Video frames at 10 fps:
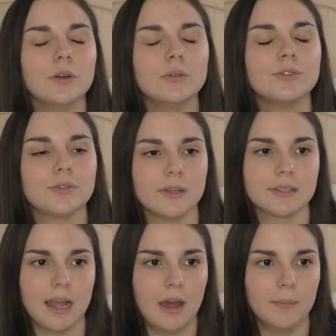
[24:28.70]

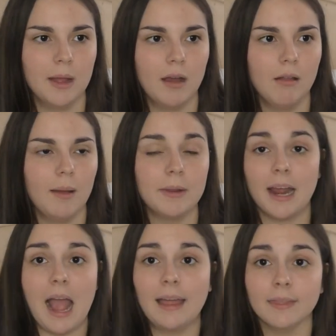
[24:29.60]
stressed out about. I mean,
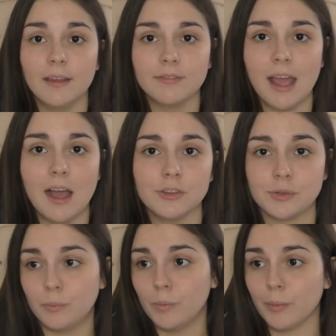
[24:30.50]
I hadn't left the
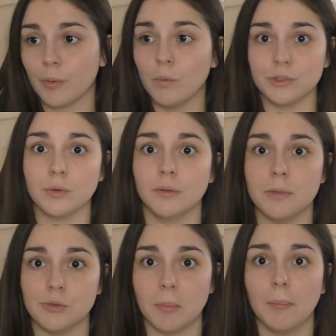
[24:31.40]
house and we were going to an
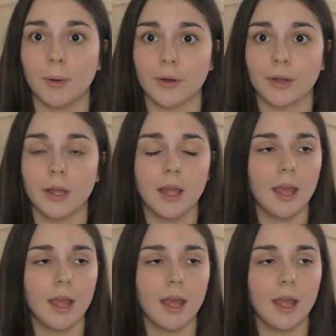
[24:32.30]
amusement park.